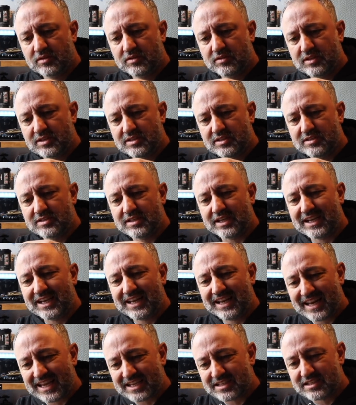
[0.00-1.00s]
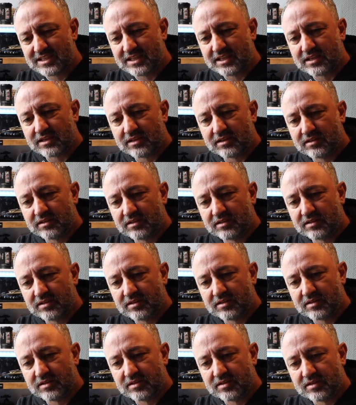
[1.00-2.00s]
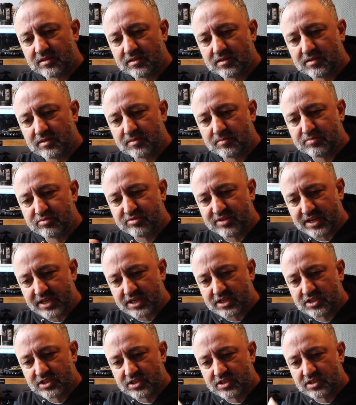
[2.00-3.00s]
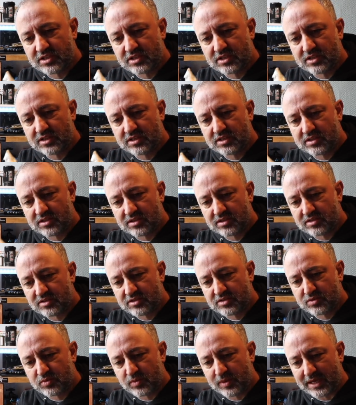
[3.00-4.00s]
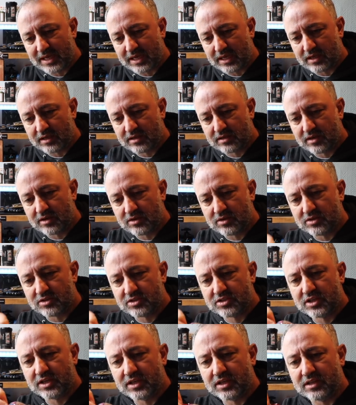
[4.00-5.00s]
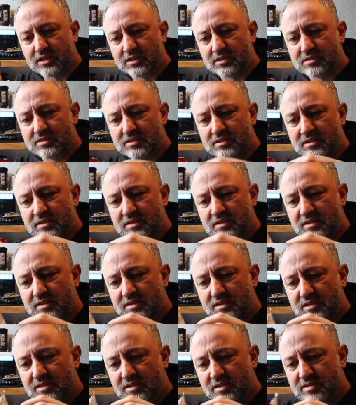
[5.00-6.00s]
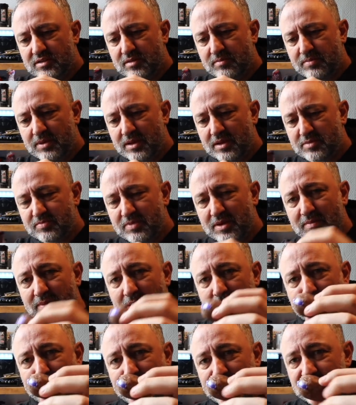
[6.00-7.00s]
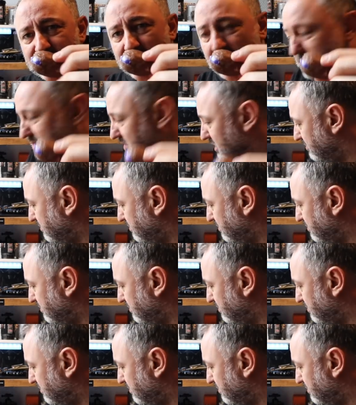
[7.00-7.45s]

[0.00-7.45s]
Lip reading: This is a classic British sweet. I've got to show you this. It's been a bit mashed up in the